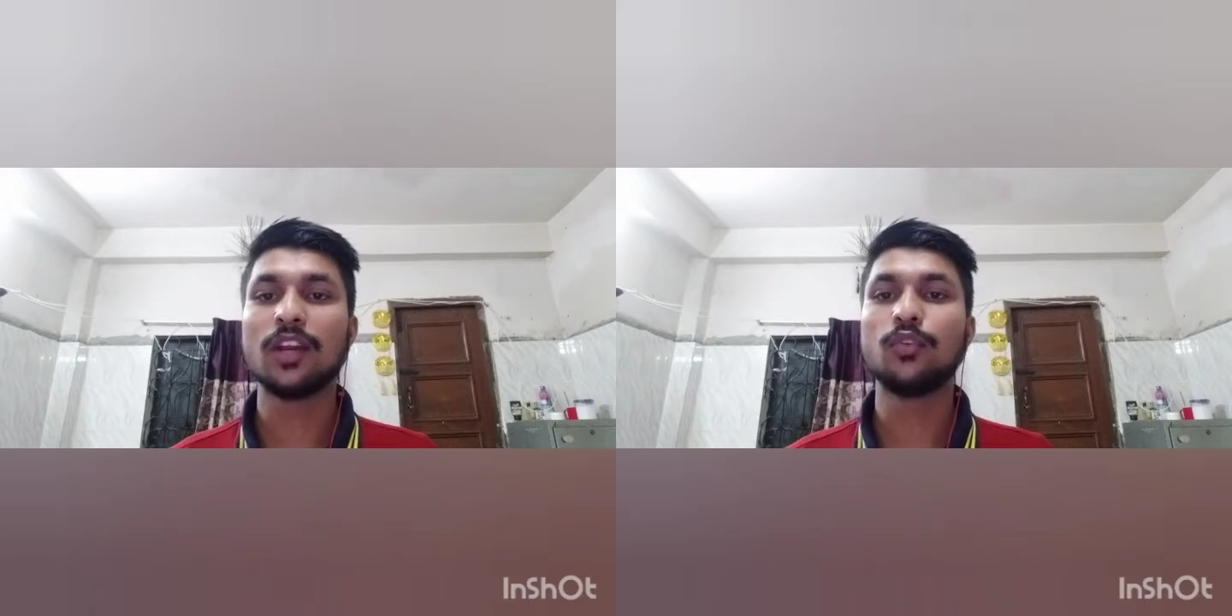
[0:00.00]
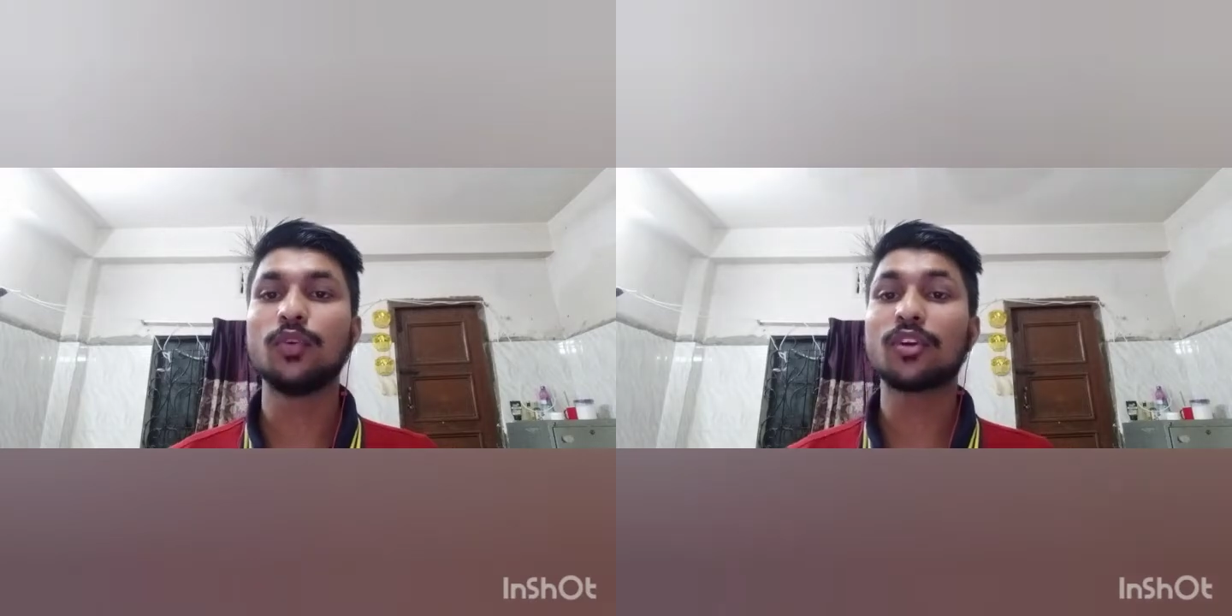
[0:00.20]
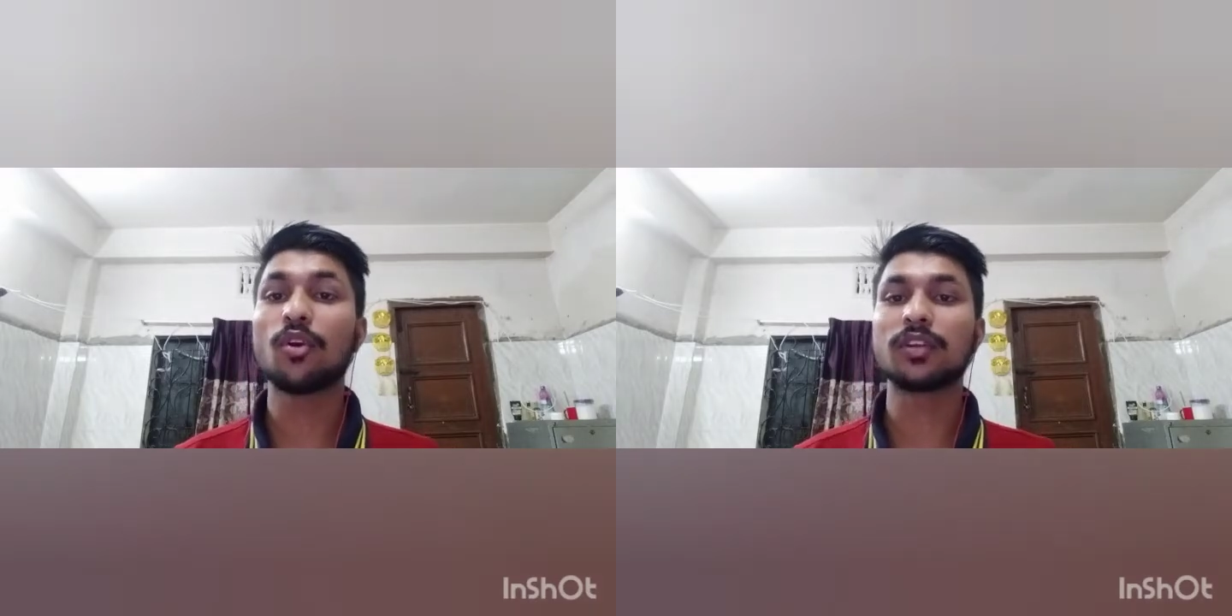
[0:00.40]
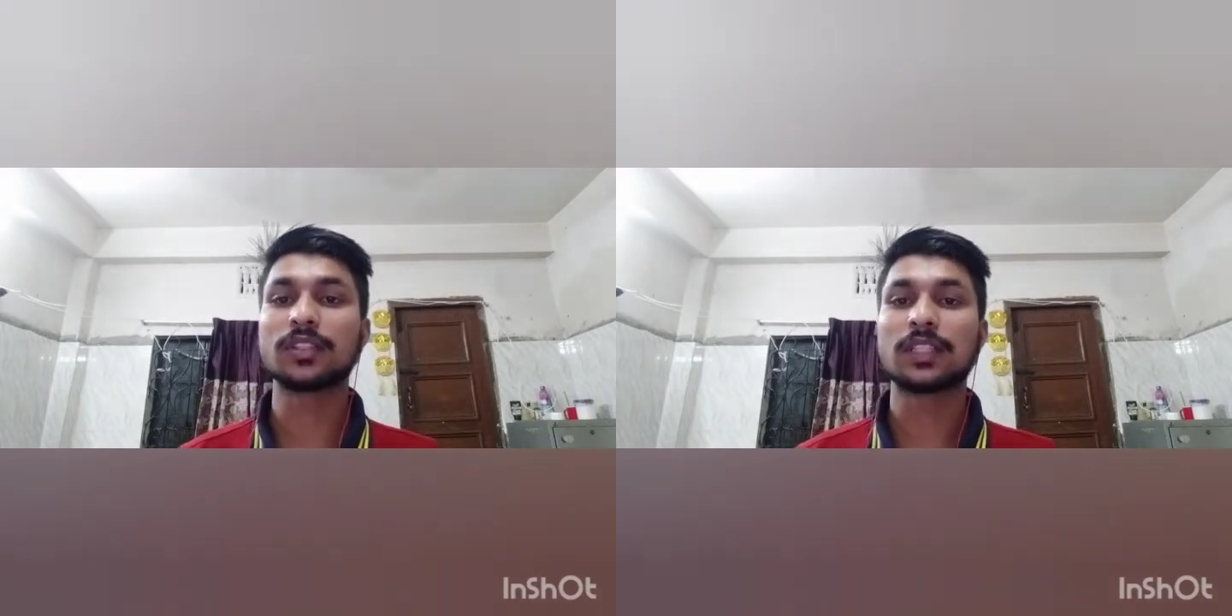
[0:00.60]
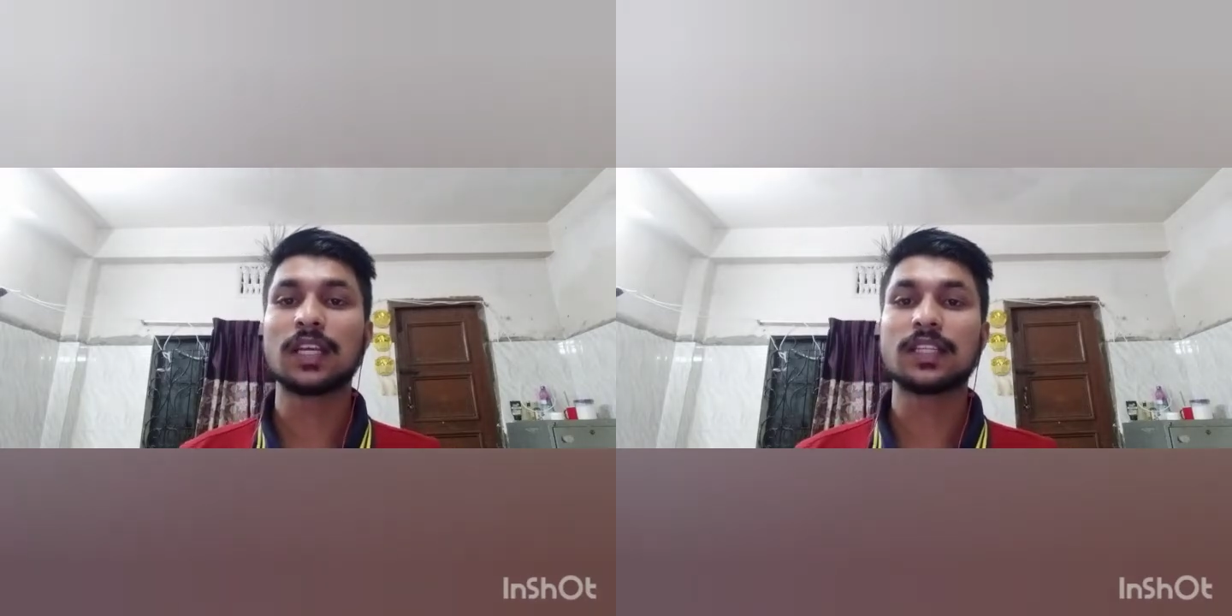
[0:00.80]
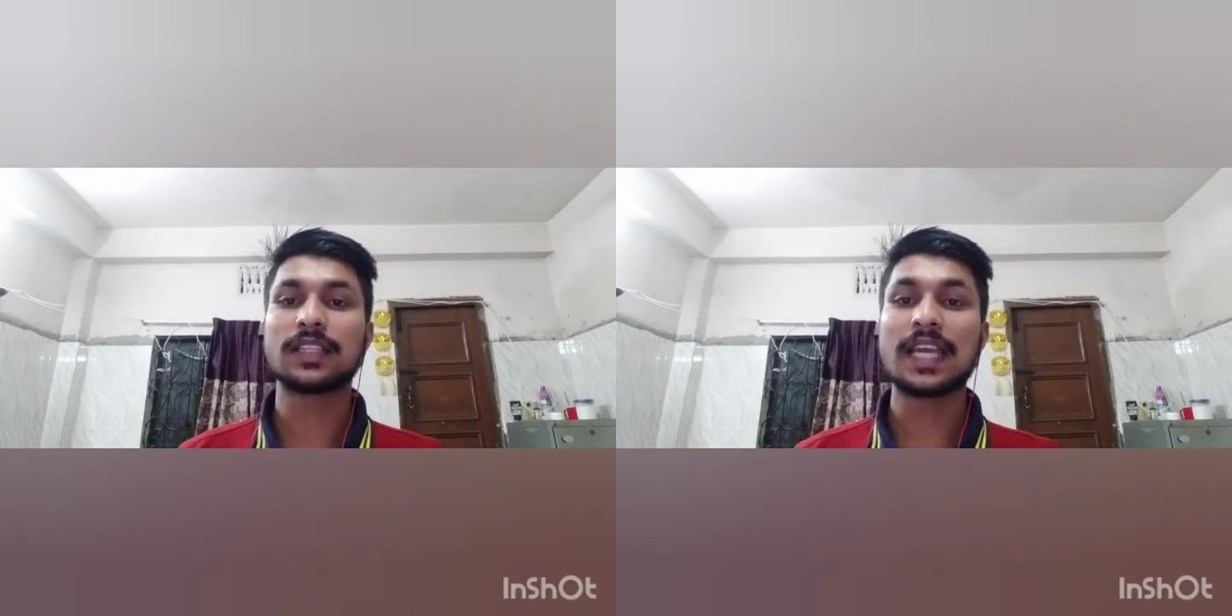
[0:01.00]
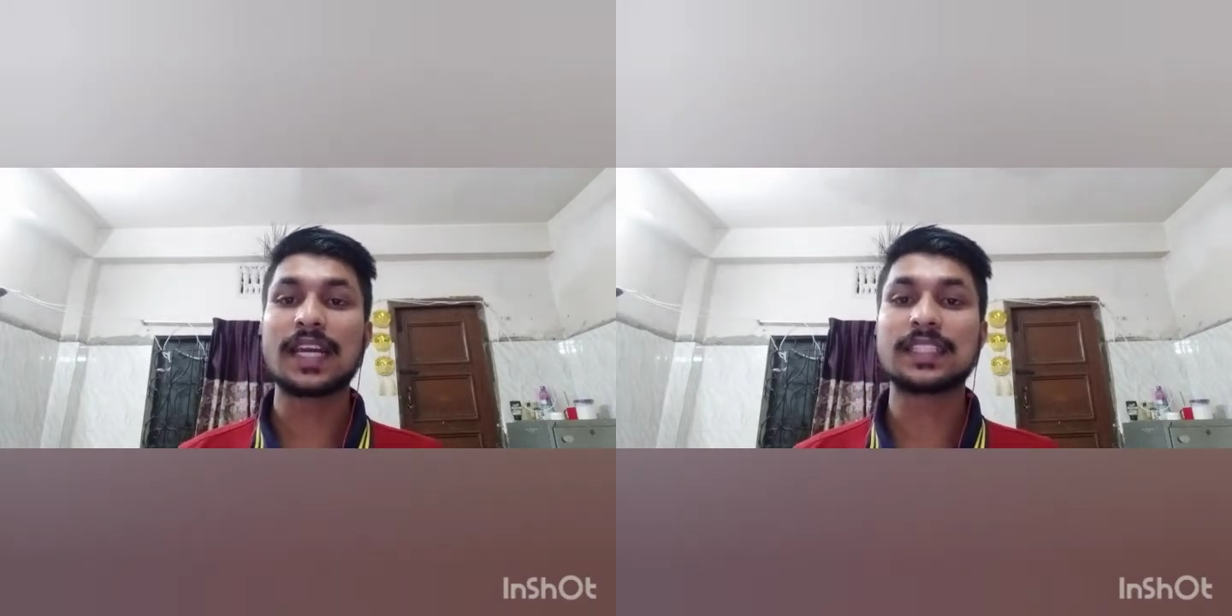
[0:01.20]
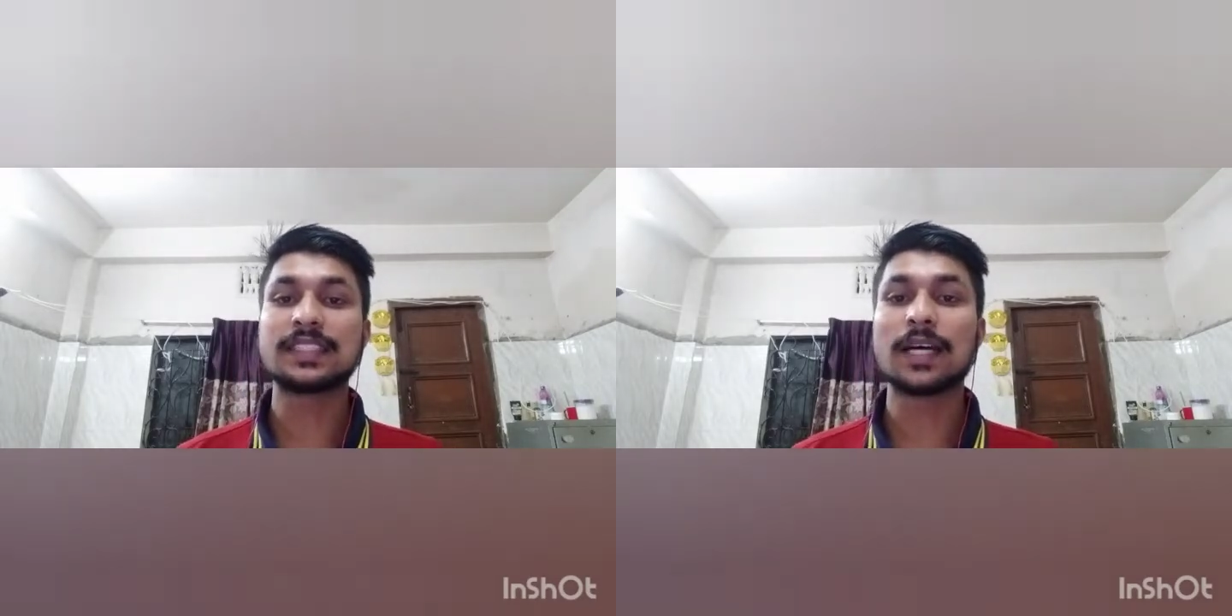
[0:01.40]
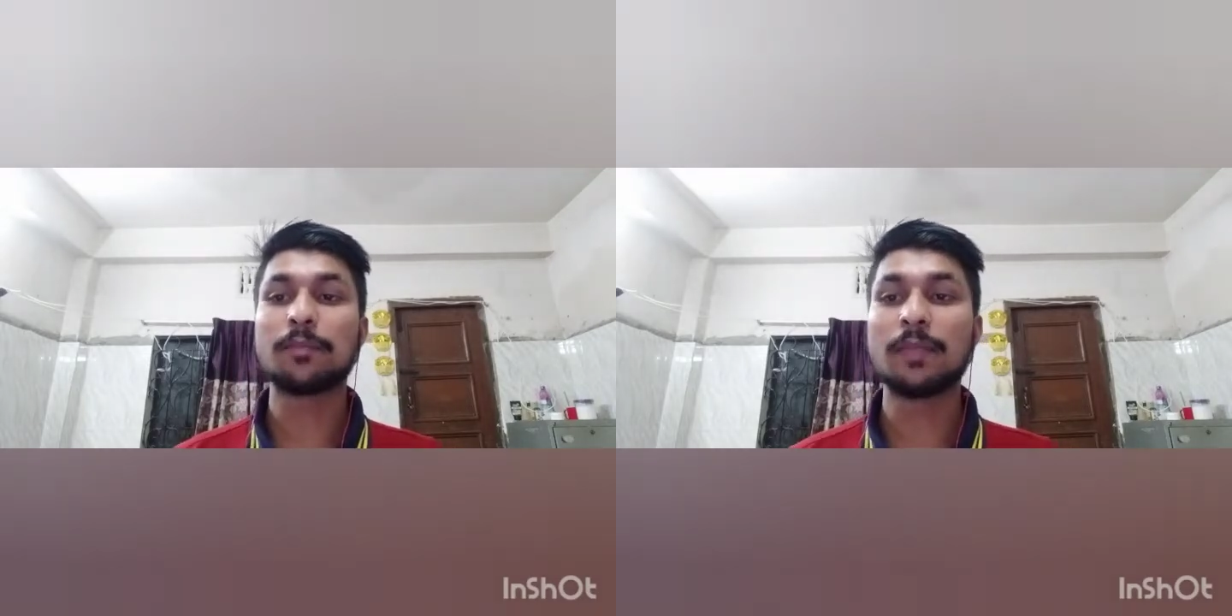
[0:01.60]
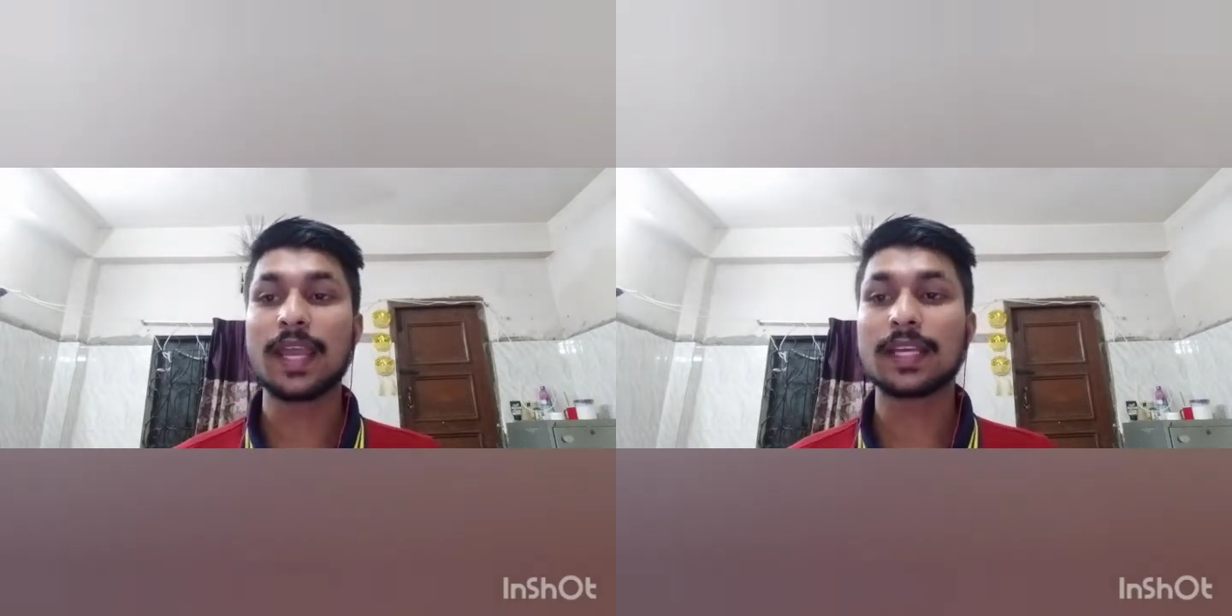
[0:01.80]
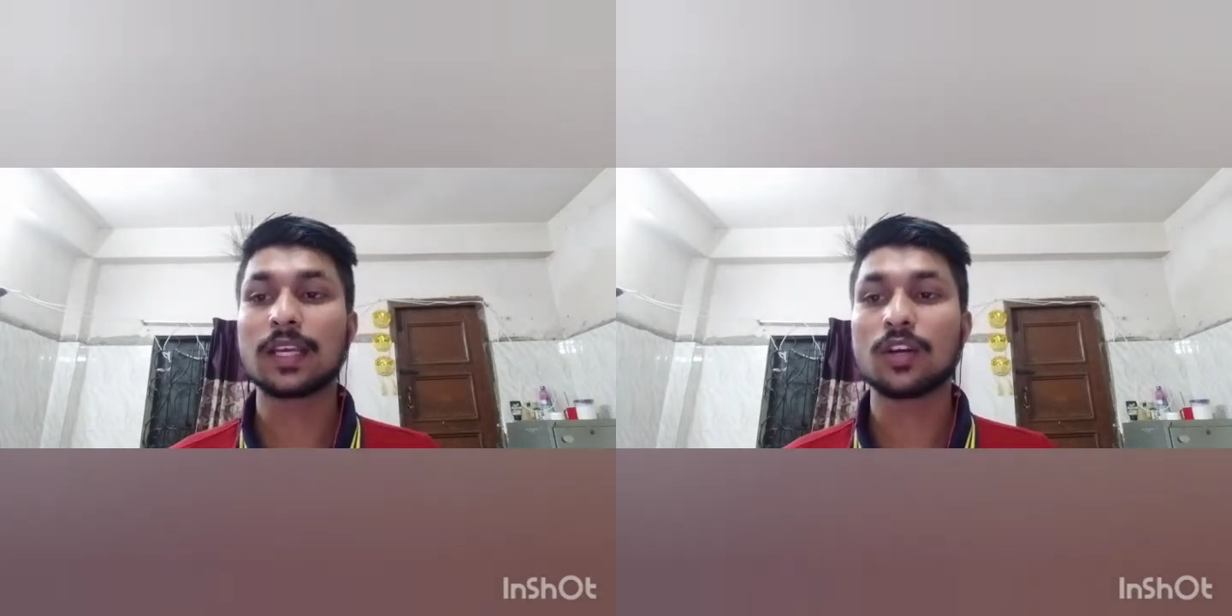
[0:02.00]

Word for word: request that the bag